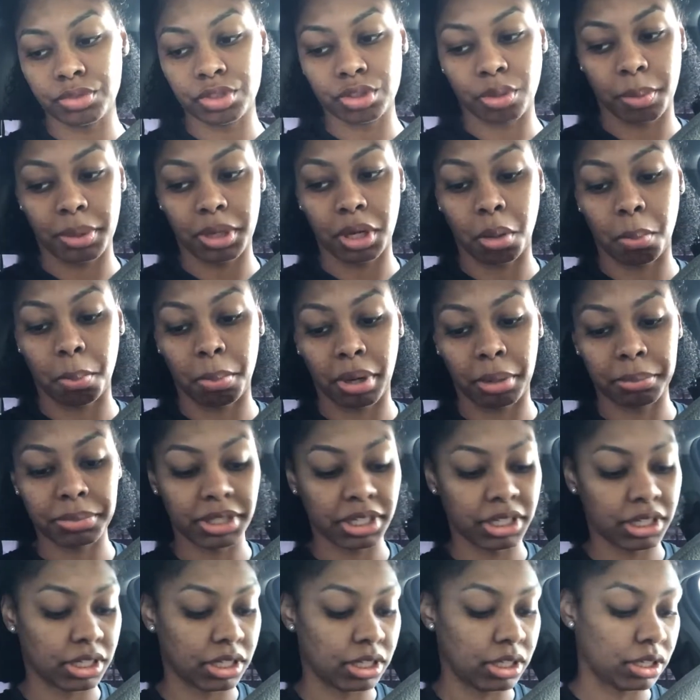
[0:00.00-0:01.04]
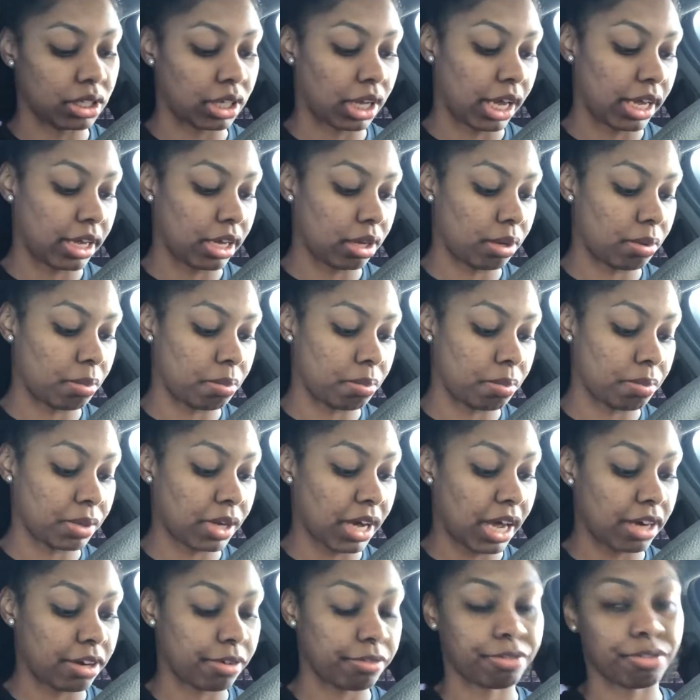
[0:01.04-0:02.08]
So we're gonna bump the heat like I'm
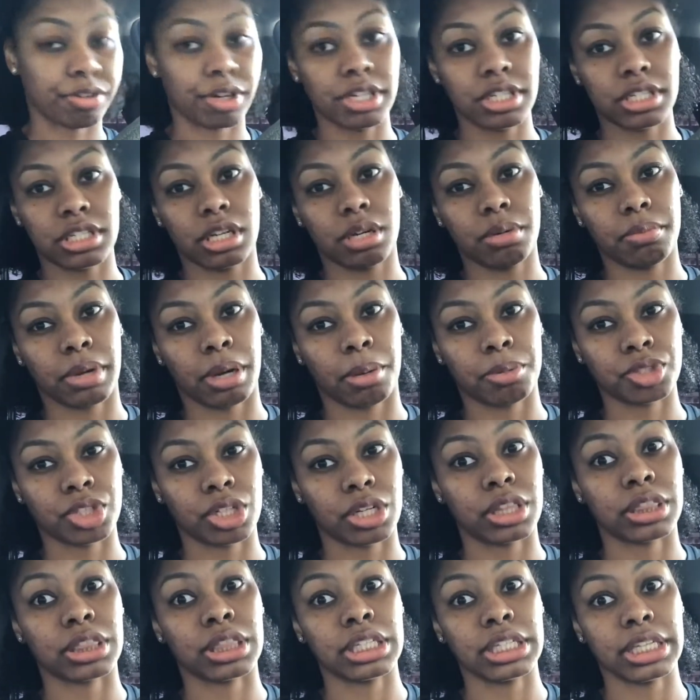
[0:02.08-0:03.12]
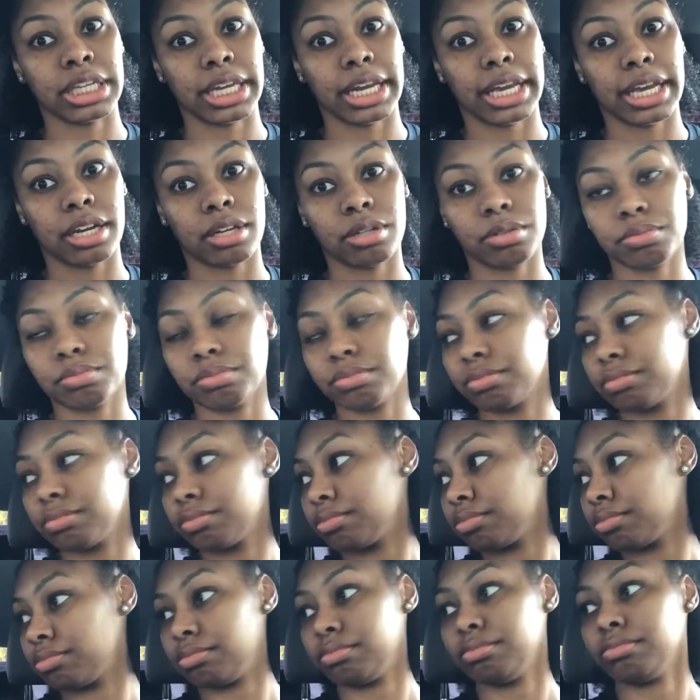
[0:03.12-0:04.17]
kind of freezing, but I'm trying to thug it out.
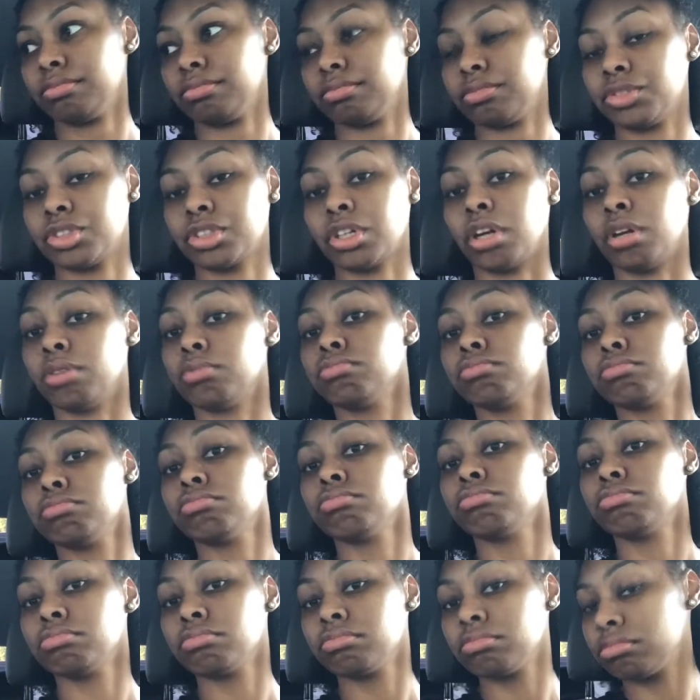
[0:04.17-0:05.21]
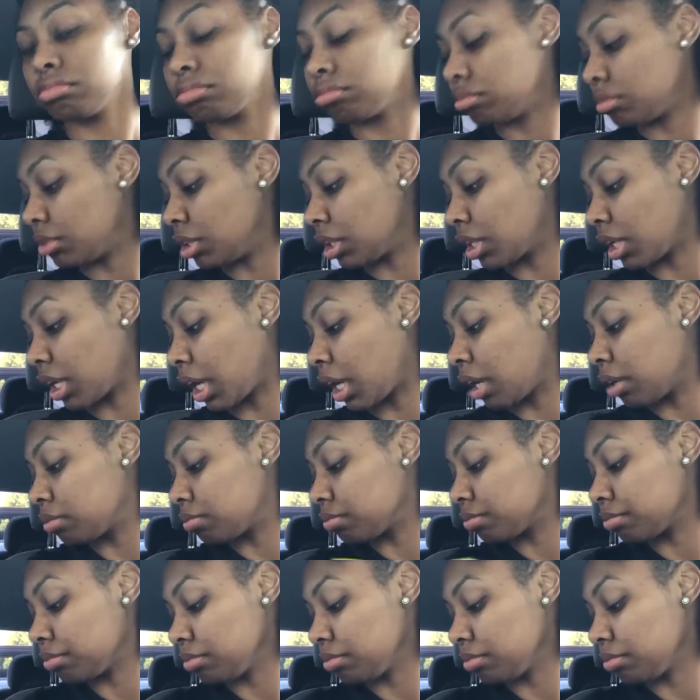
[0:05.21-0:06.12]
I'm trying to thug it out